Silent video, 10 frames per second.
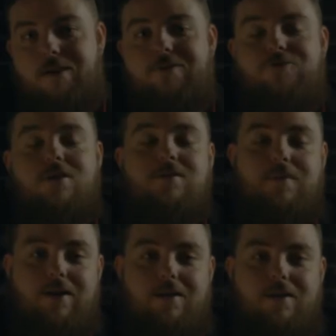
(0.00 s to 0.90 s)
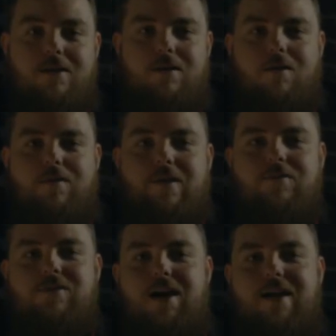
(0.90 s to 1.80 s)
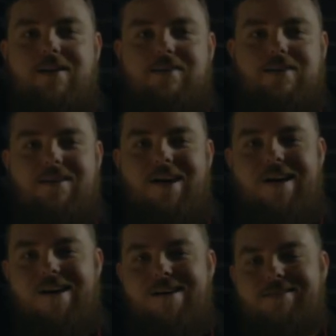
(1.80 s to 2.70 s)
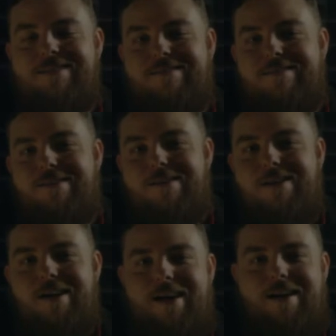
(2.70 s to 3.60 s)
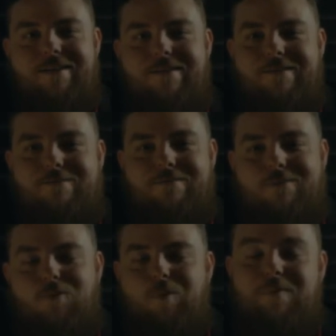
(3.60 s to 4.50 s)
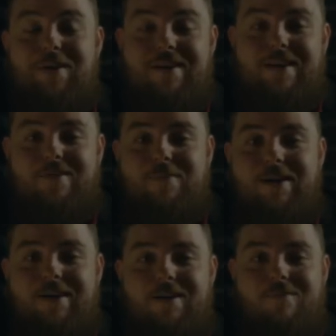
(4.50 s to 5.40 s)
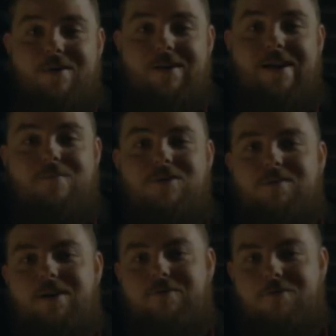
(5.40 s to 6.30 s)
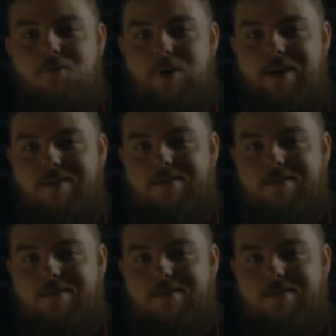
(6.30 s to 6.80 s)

Yeah, trust me. On the other side, it says, "Haha, sucker." And when we bent down to pick it up, our head was spinning for a week.